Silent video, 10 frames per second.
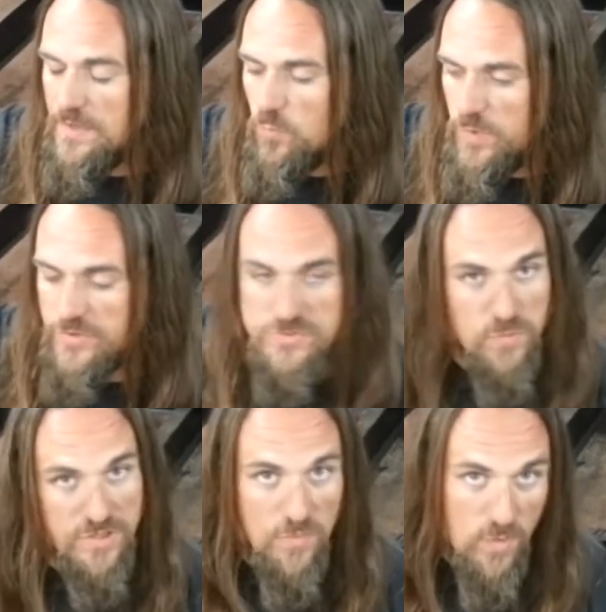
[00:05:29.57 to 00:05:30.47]
wheels
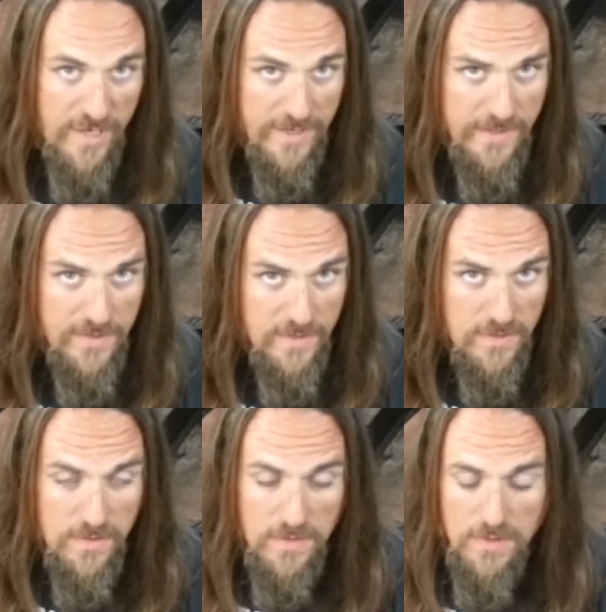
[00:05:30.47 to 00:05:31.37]
were in the way.
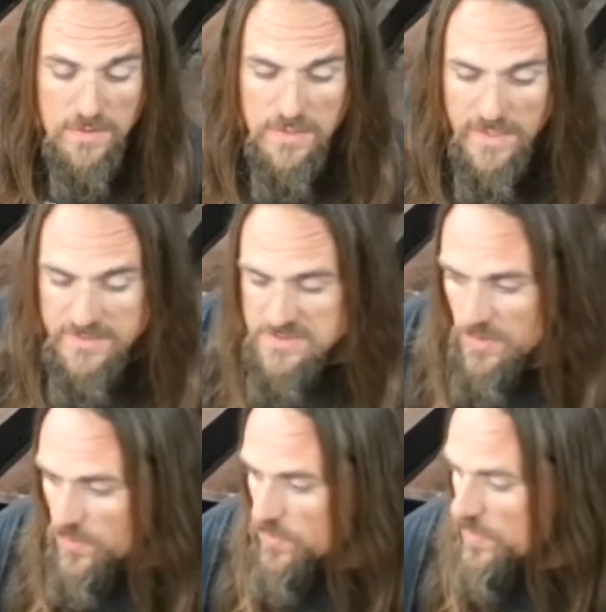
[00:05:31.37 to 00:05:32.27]
And
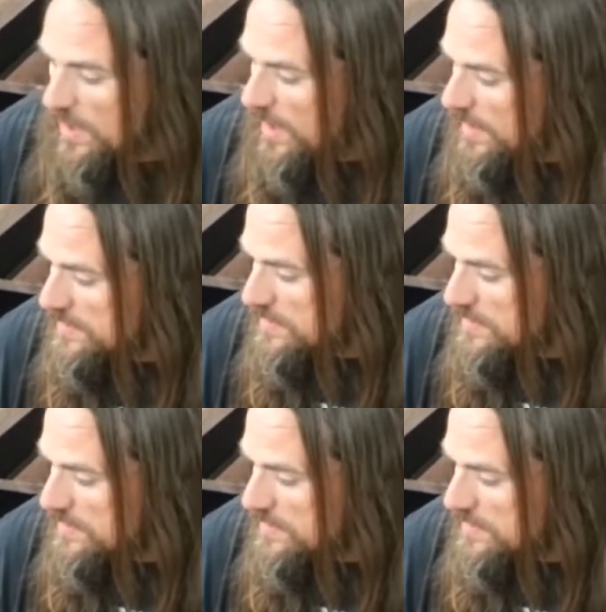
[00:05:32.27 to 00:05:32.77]
so